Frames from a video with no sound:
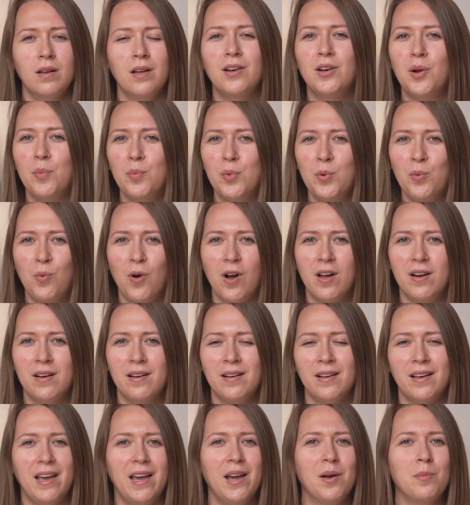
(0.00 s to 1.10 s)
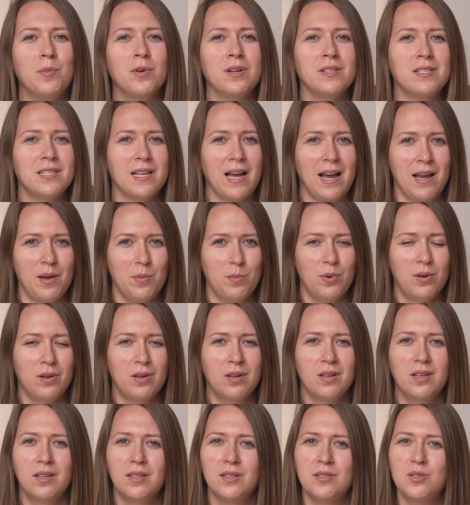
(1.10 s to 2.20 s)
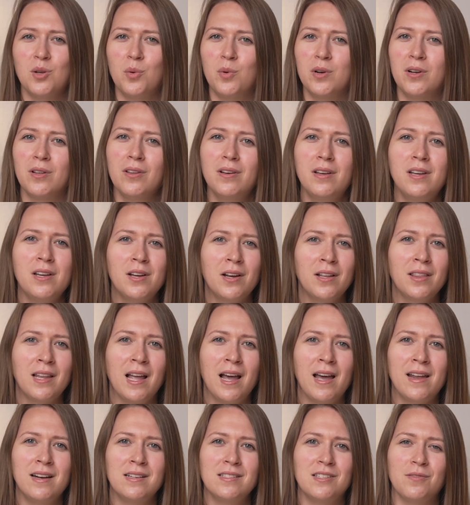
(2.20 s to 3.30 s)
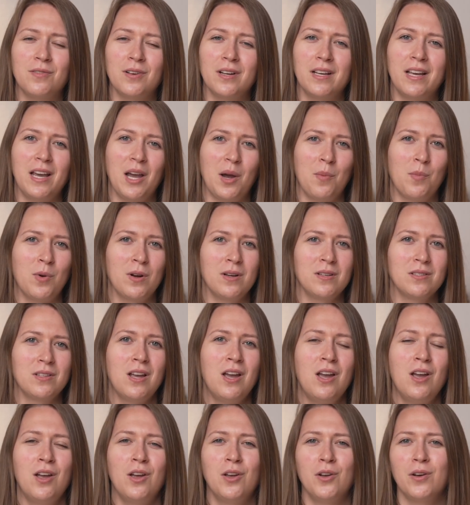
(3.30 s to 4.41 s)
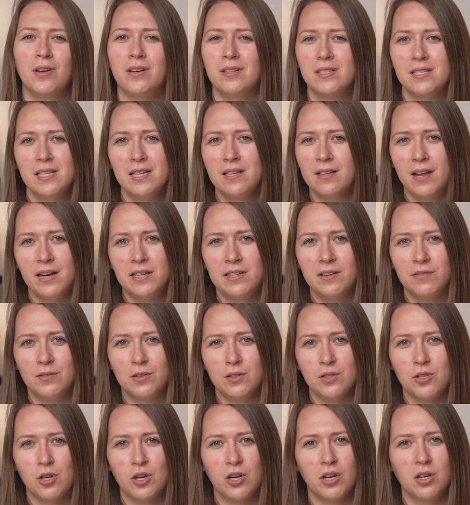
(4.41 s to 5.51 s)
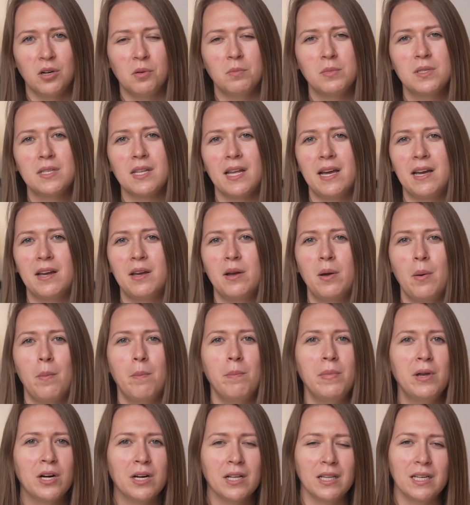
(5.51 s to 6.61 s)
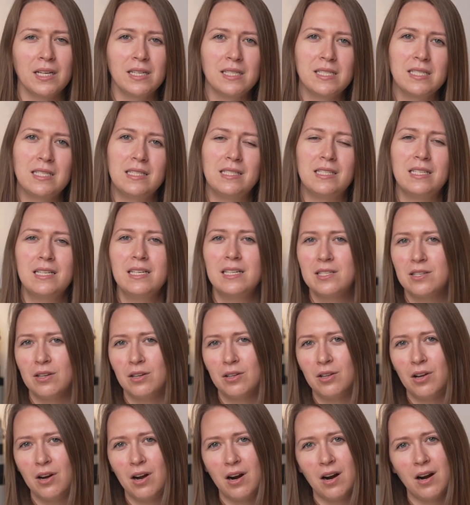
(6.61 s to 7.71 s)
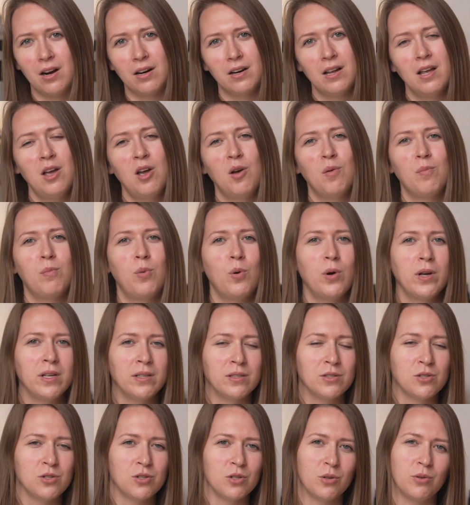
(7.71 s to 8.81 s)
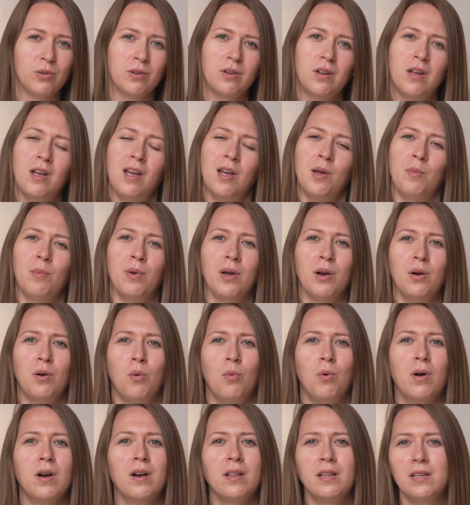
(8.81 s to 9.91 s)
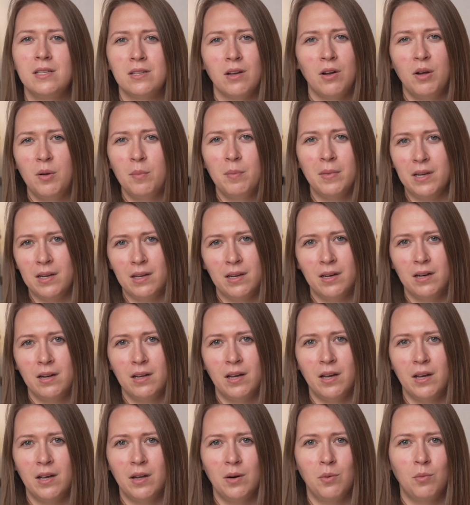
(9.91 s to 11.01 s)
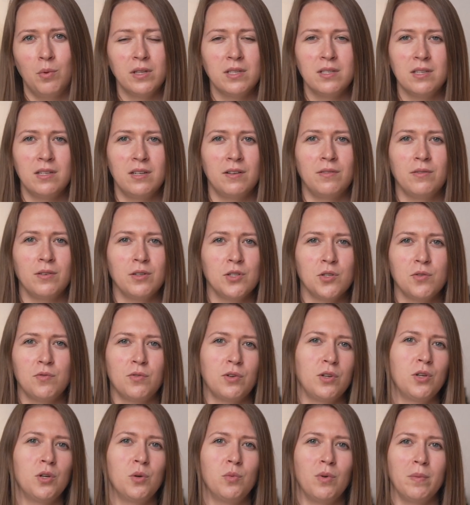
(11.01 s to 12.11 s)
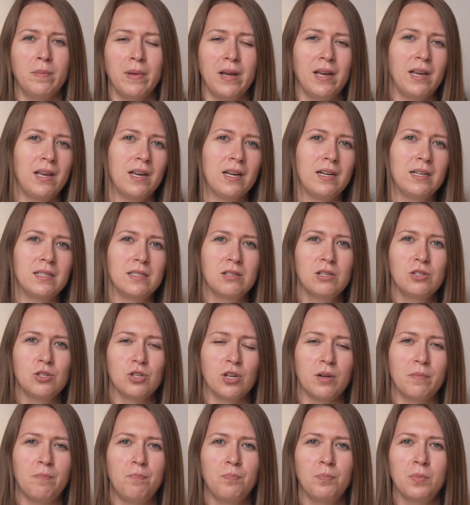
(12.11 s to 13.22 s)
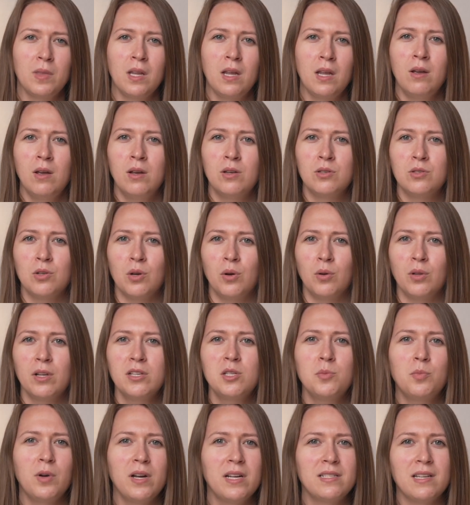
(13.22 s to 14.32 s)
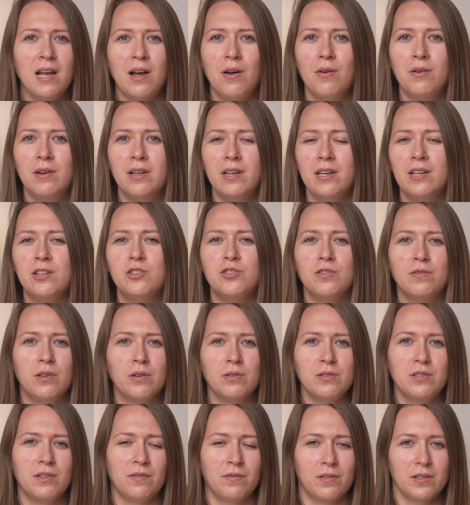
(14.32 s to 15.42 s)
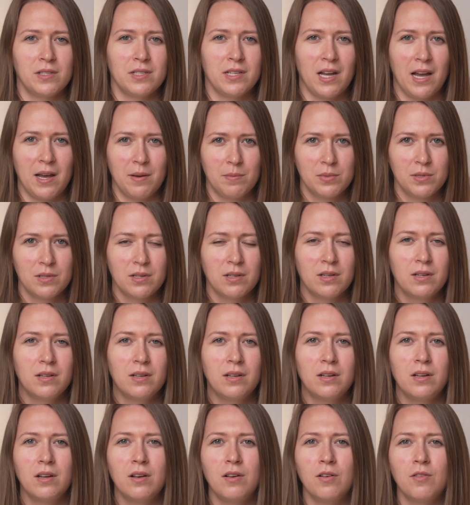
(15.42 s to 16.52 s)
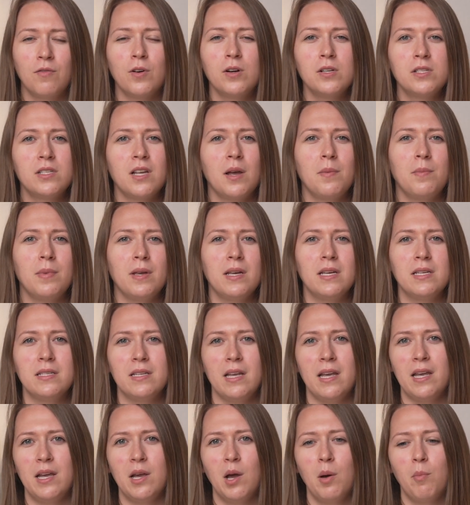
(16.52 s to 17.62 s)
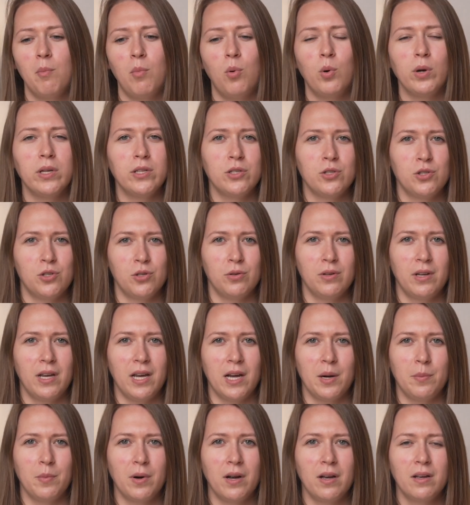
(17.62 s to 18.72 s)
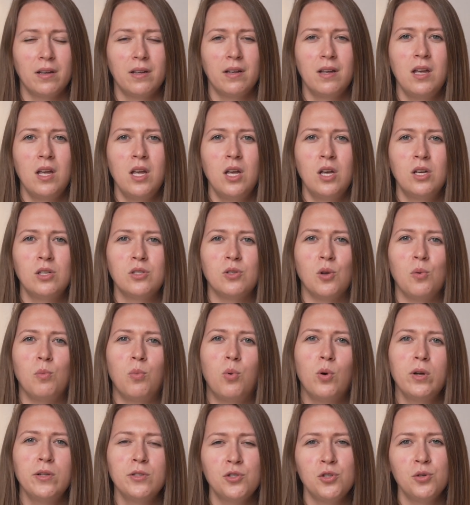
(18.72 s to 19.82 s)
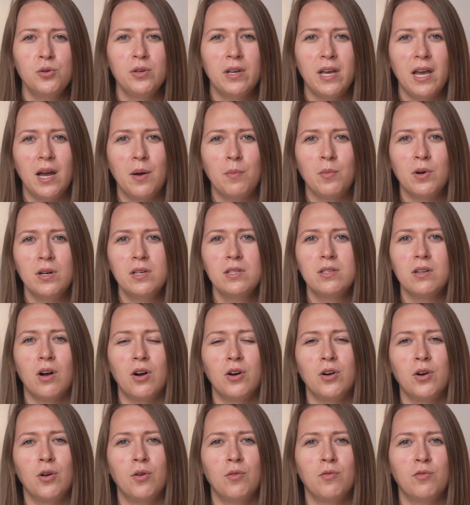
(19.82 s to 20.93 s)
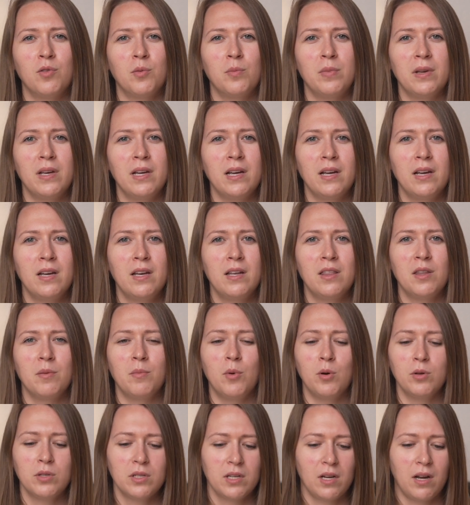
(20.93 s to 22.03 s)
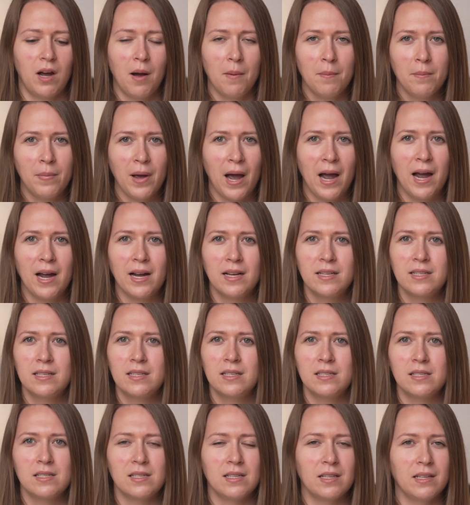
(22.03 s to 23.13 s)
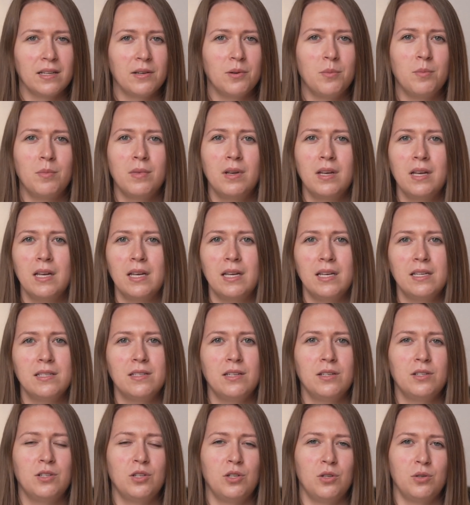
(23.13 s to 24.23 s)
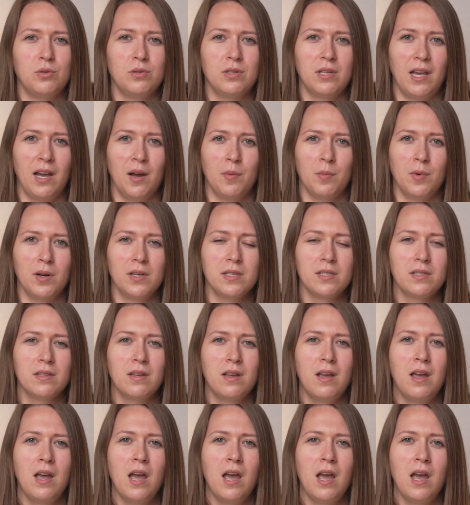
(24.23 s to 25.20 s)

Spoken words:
Number 1, camera type. So when you're looking online at different cameras, you're going to see a lot of different terms like mirrorless, DSLR, point and shoot. But what do these all mean and what's the difference for you when making a decision? So let's break down each of those different types. First up is a point and shoot camera. So point and shoot cameras are known for being the most compact, slim, easy to use cameras.